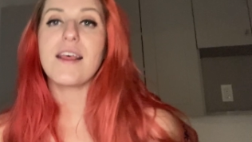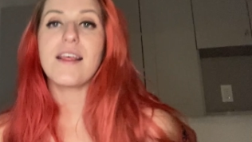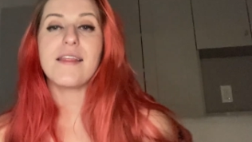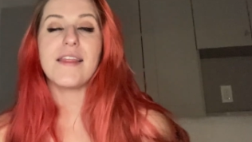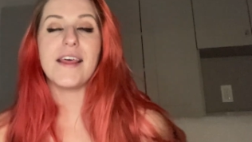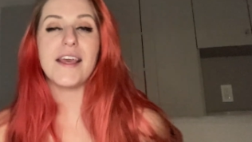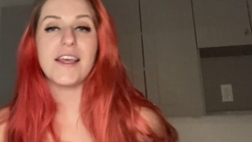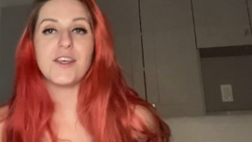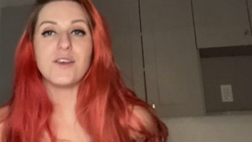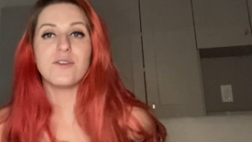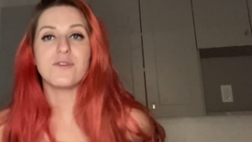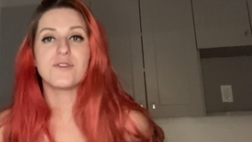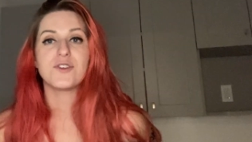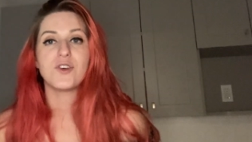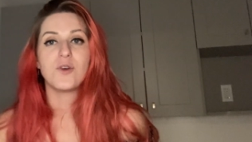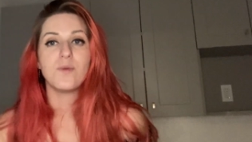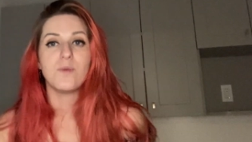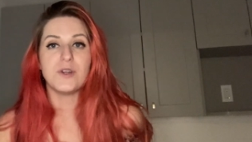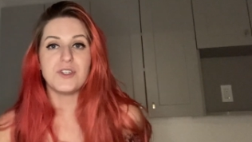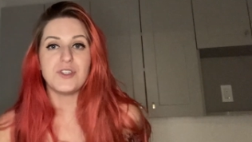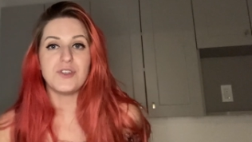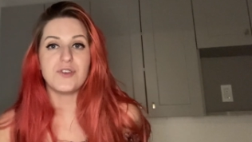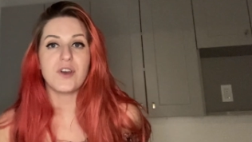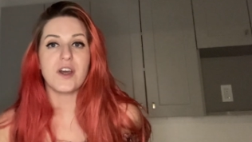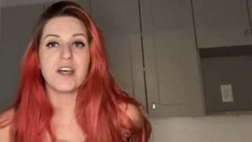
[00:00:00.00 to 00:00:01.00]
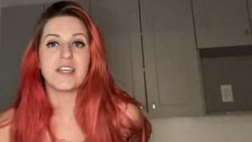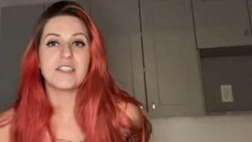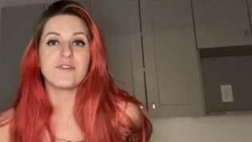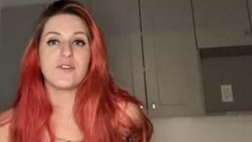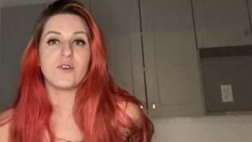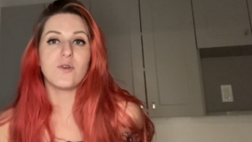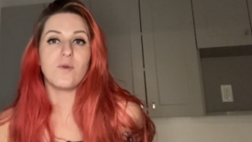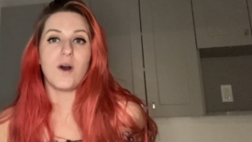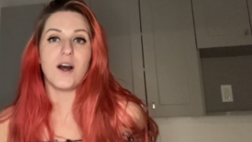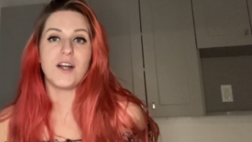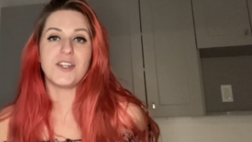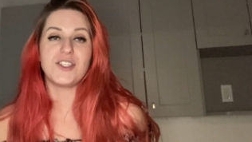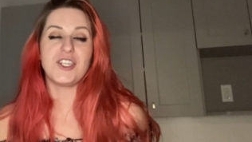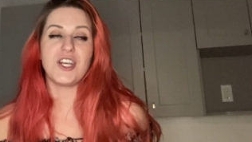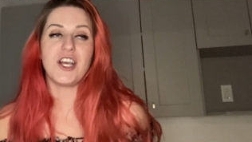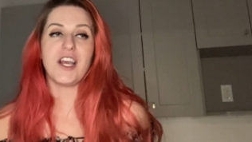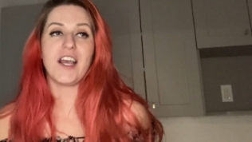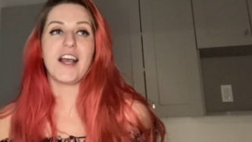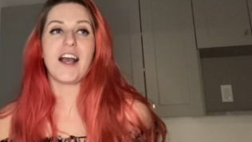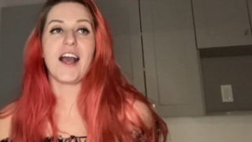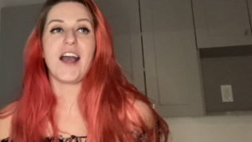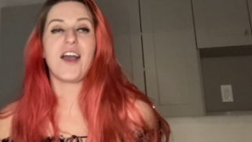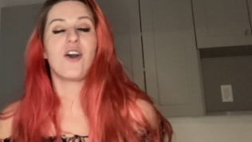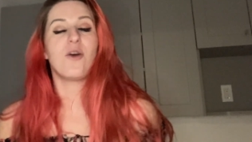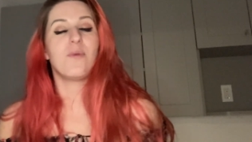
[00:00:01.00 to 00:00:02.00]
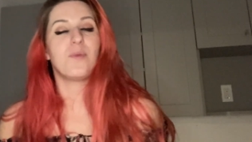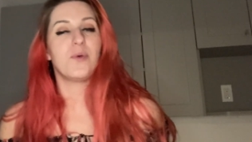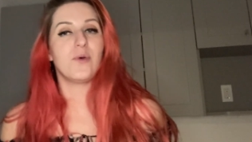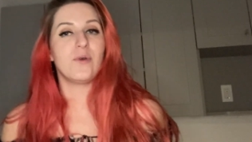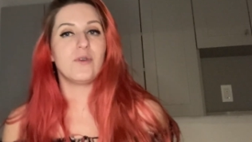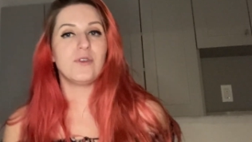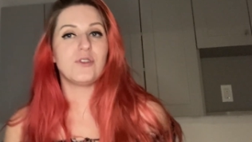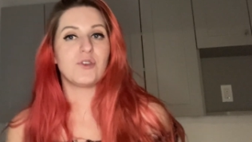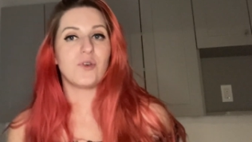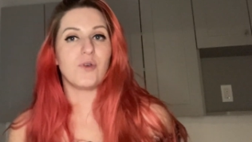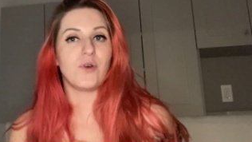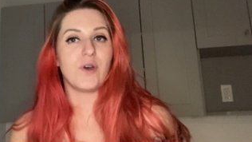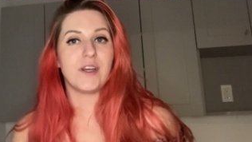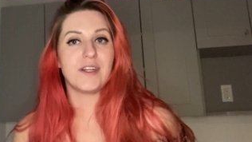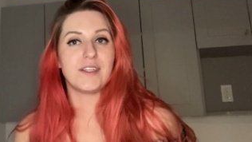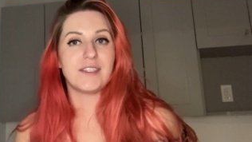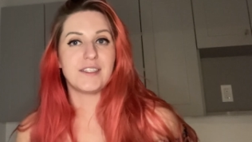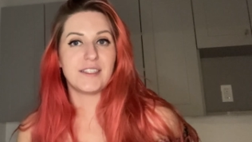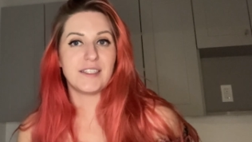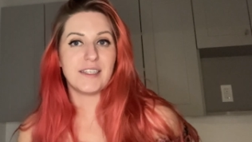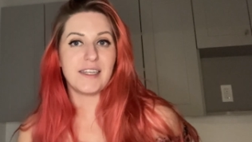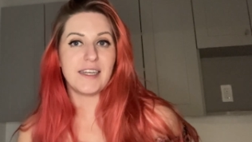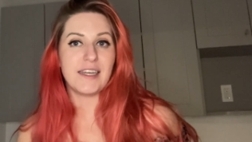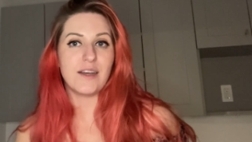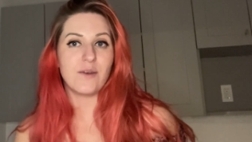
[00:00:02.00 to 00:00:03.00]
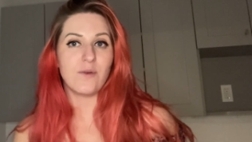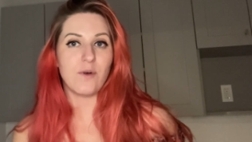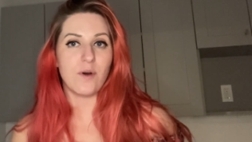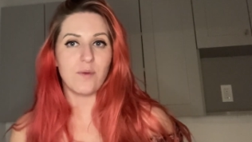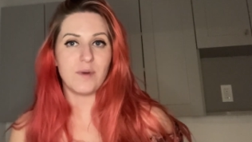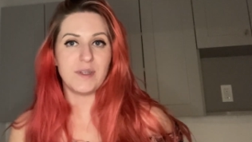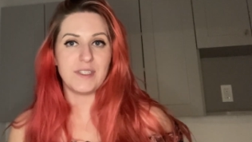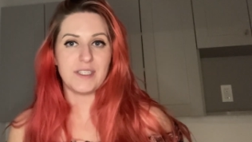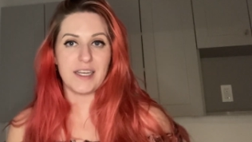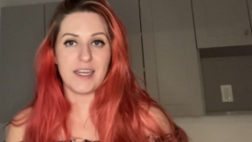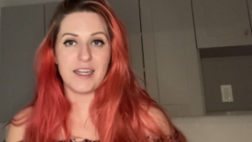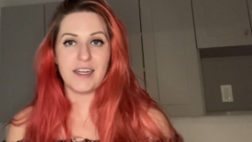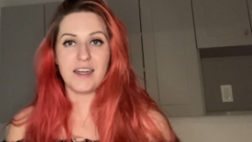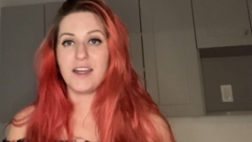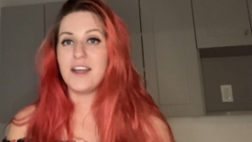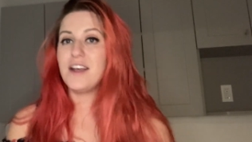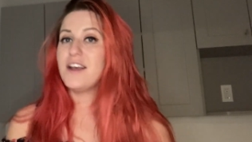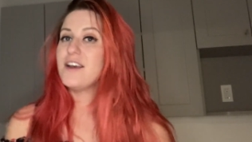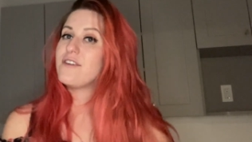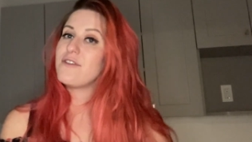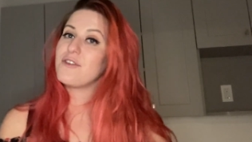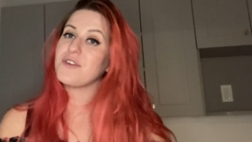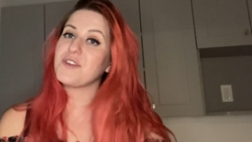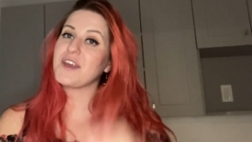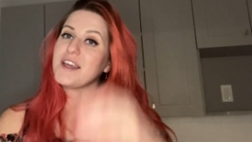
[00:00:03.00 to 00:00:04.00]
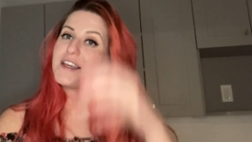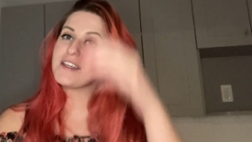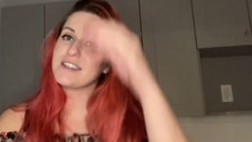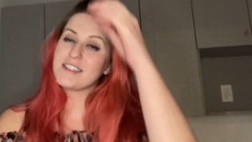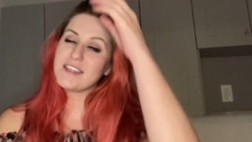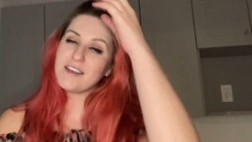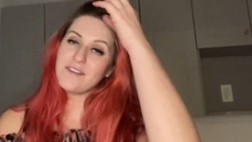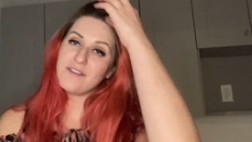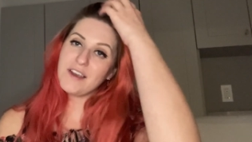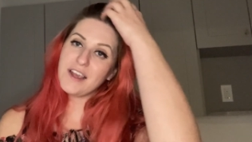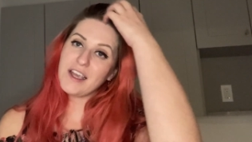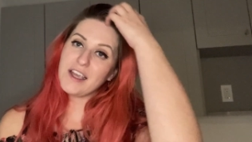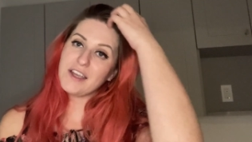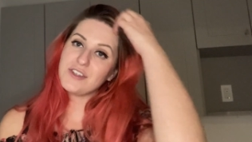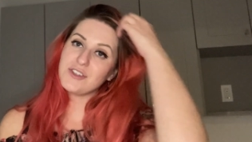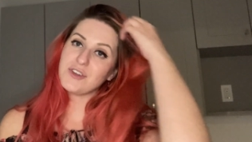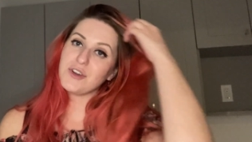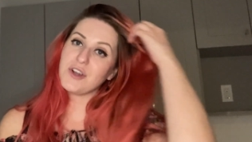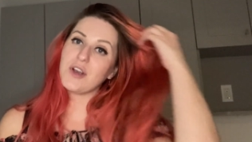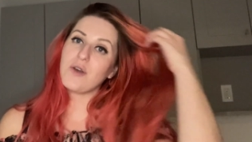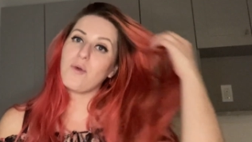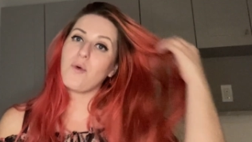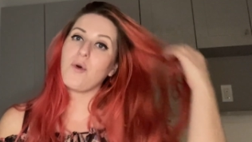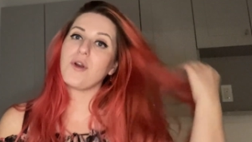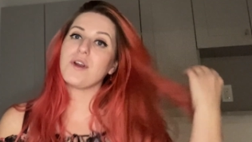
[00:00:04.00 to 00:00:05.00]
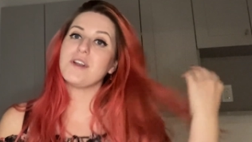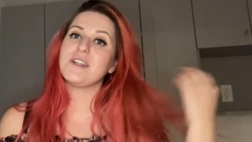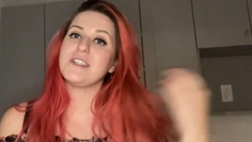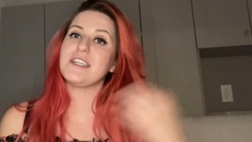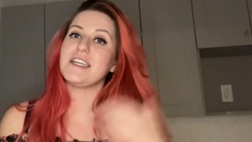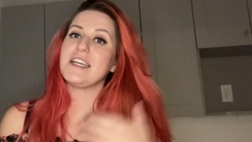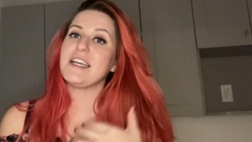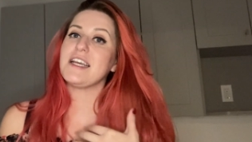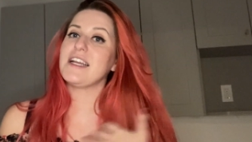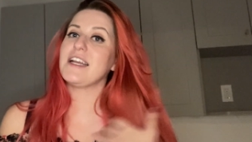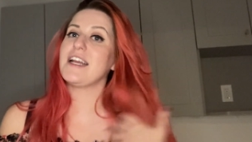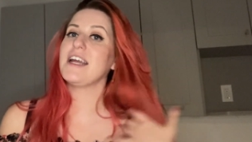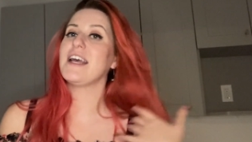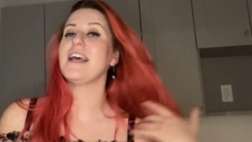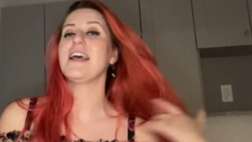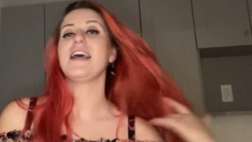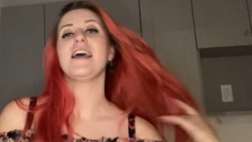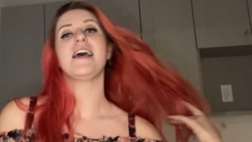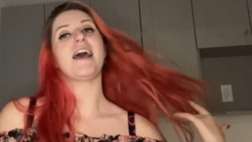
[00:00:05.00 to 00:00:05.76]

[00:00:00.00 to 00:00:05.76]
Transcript: Thank you so much, you guys, for watching. I hope you enjoyed seeing what we did for Thanksgiving during quarantine.